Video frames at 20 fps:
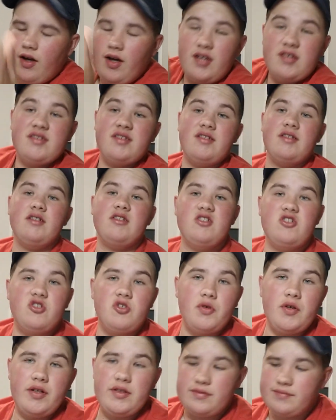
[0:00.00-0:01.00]
I didn't
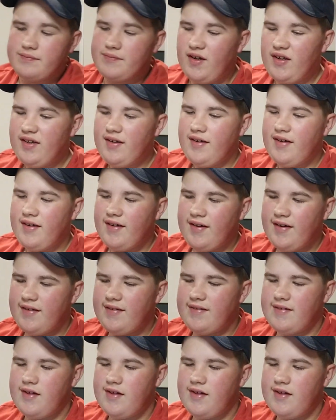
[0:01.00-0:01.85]
enjoy it. It